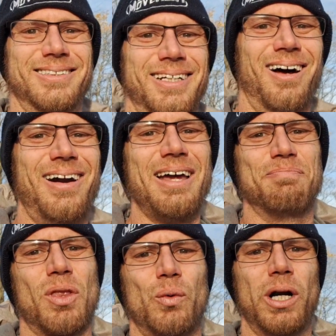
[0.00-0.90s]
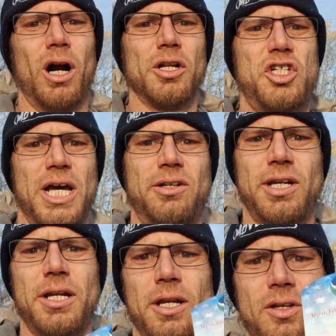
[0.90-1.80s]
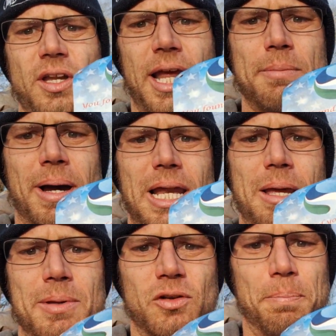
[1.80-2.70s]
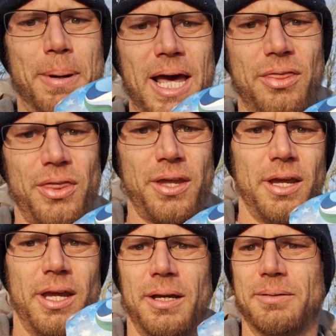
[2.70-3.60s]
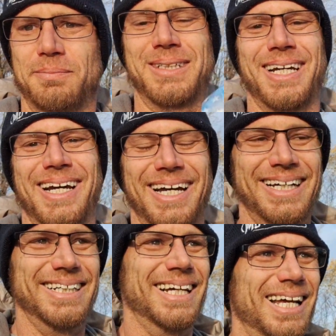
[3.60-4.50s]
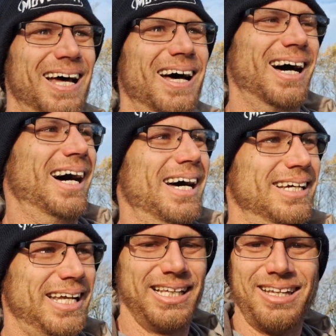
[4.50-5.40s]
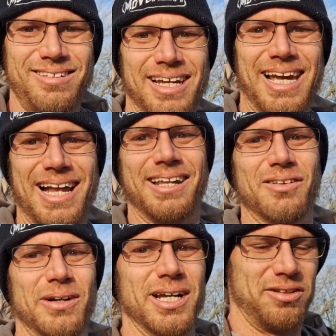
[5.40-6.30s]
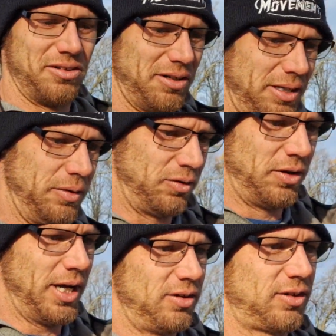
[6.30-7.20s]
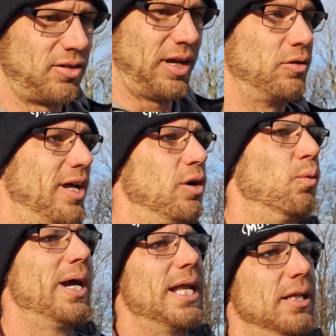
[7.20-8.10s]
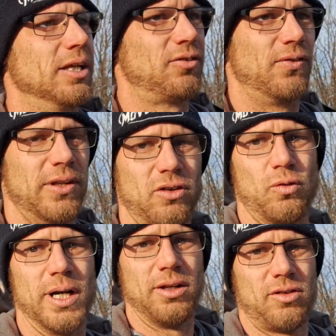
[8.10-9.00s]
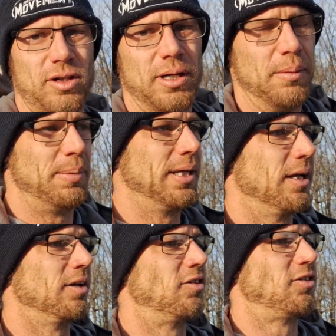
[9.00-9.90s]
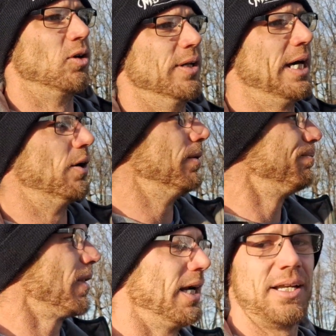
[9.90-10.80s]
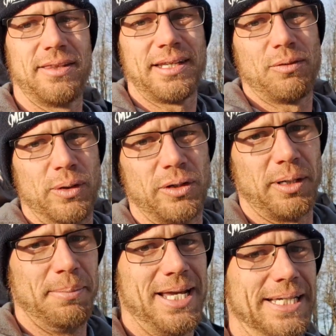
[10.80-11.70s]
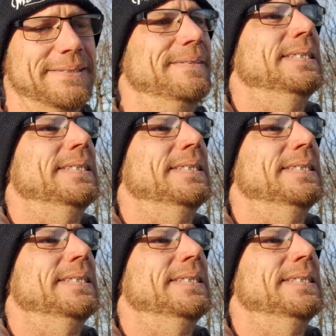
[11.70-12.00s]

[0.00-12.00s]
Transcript: All right, we are all checked in. Today my name is Beth. At least I got in the race. It was nice because I was on a waiting list for this race, being that it's sold out. I didn't think we were gonna make it.